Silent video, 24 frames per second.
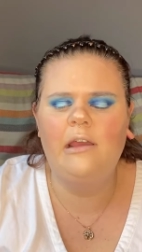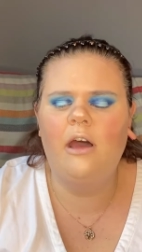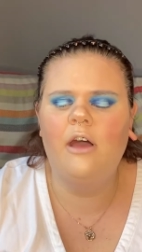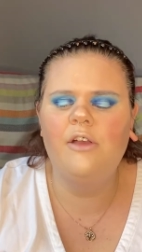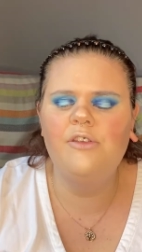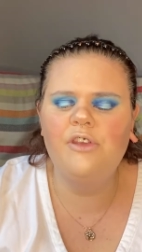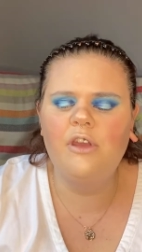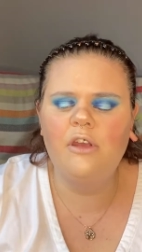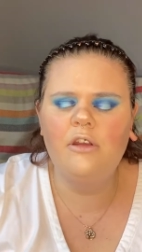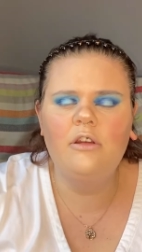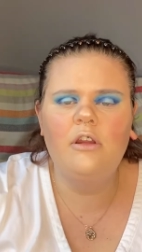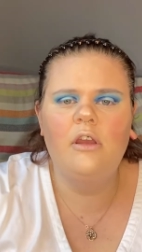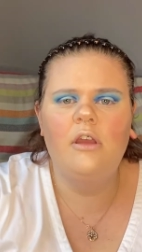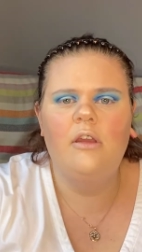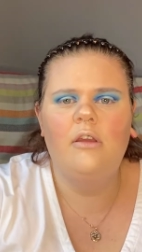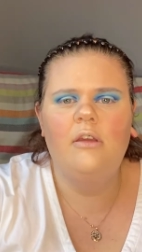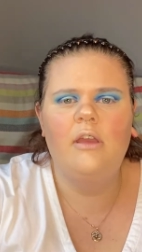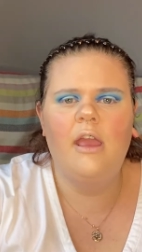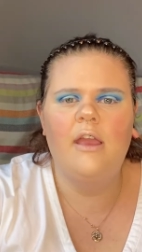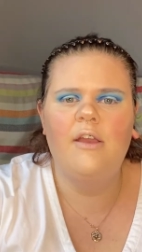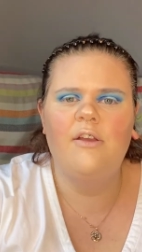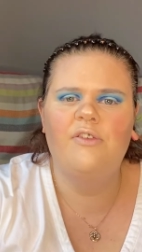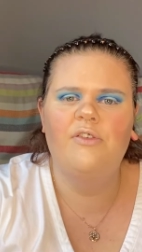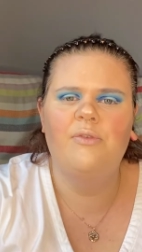I don't know
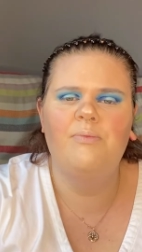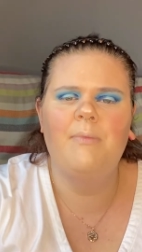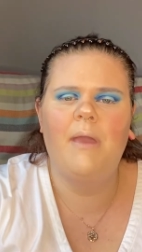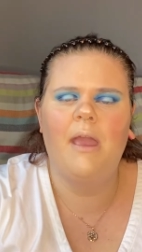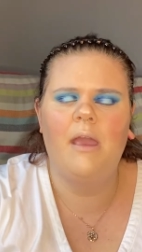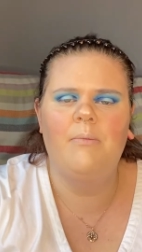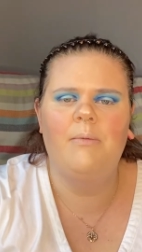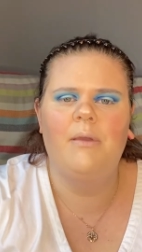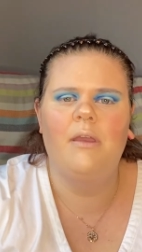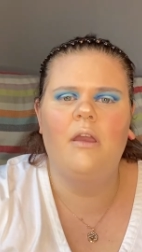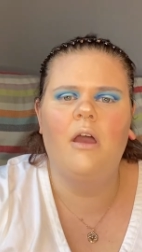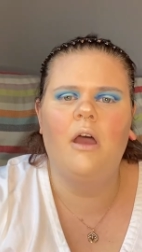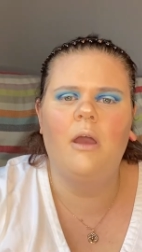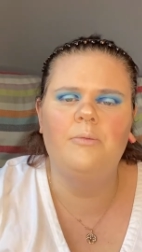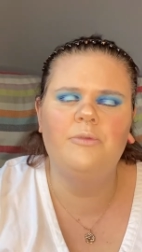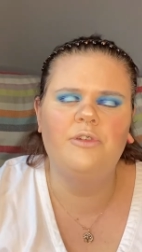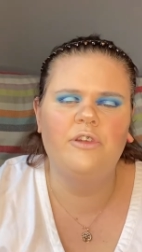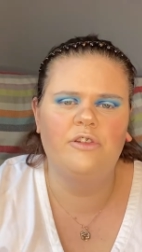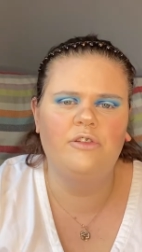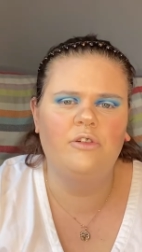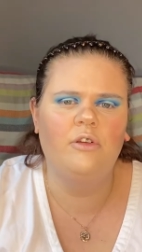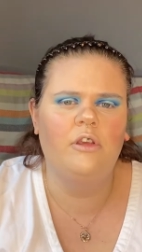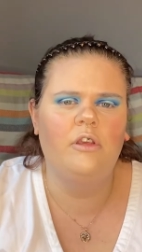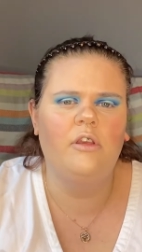if maybe I'm
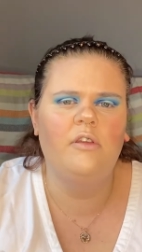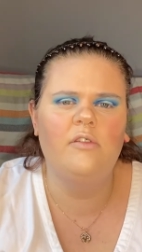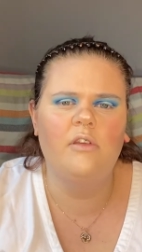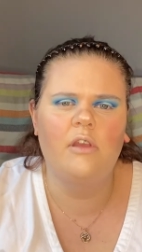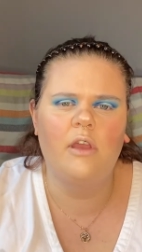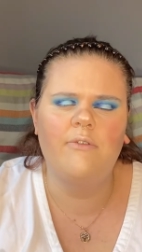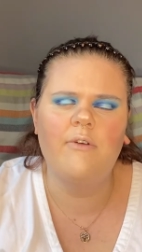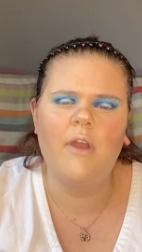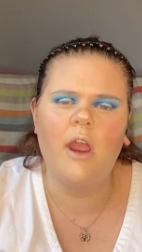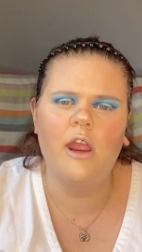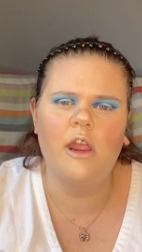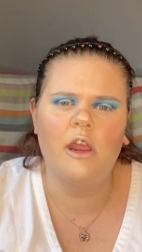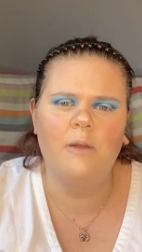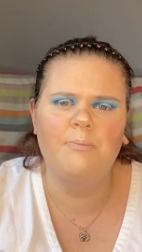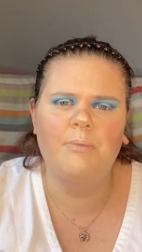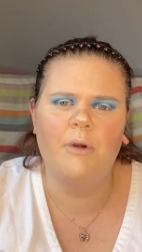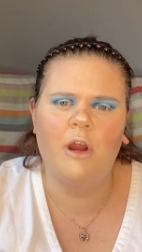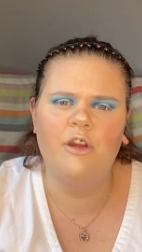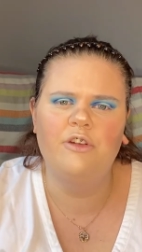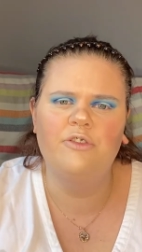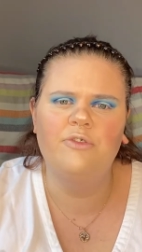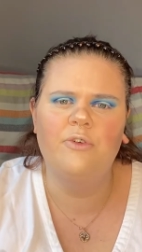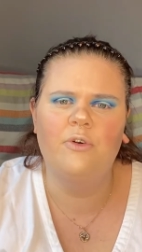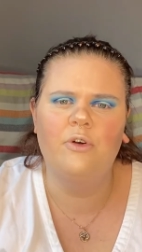just not using a very good
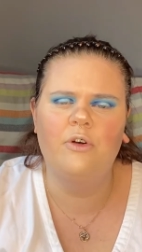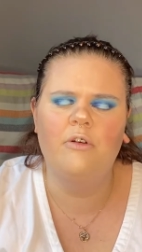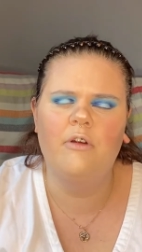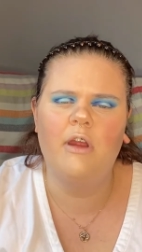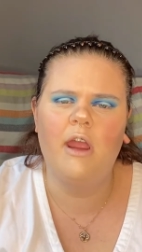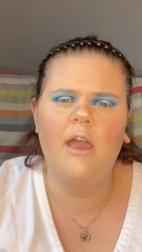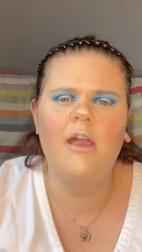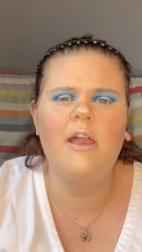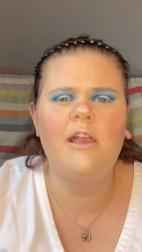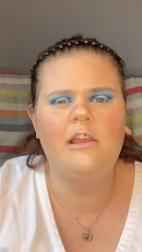brush for it.